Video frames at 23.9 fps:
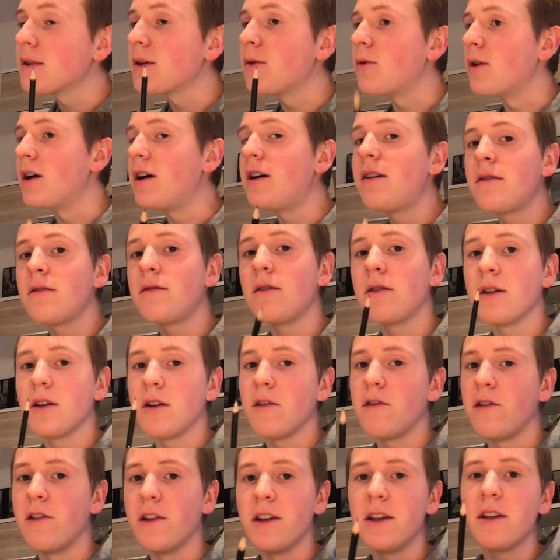Well,
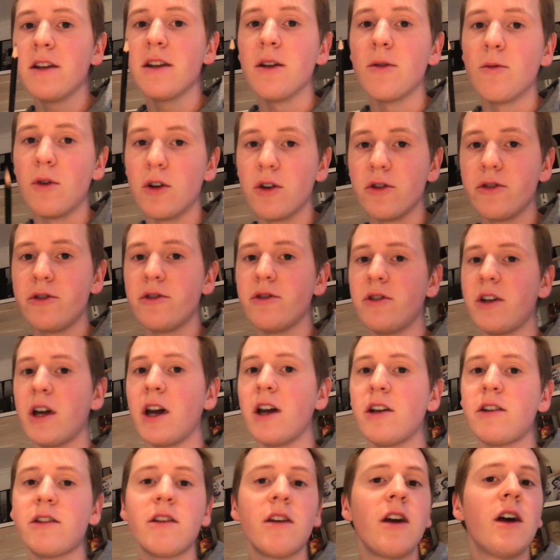Finn, in 1 or 2
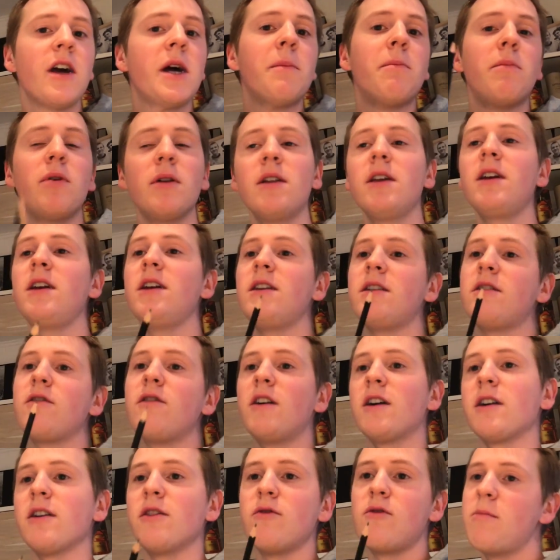days, please
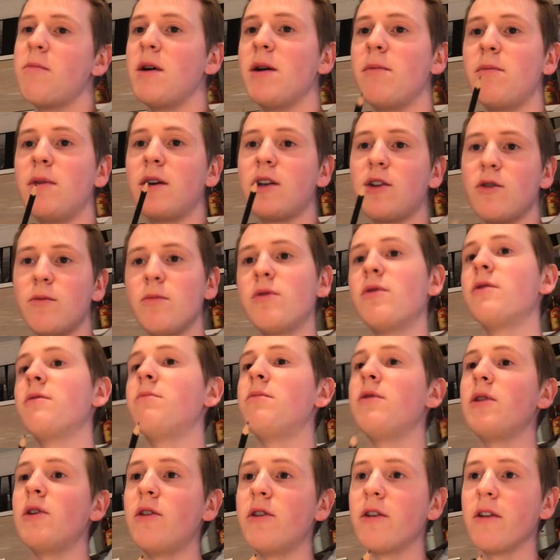fucking remember to put
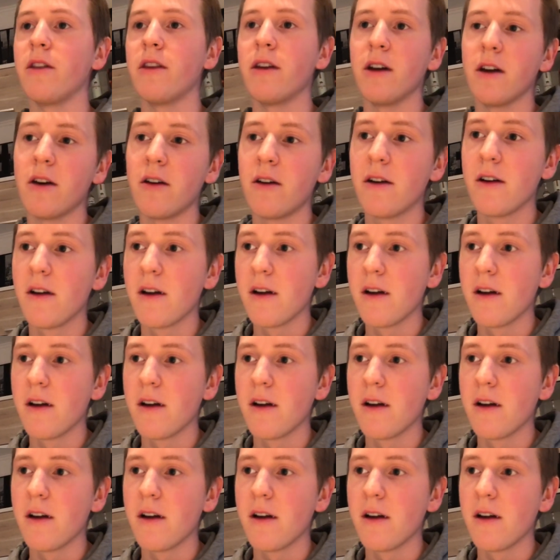blur on there.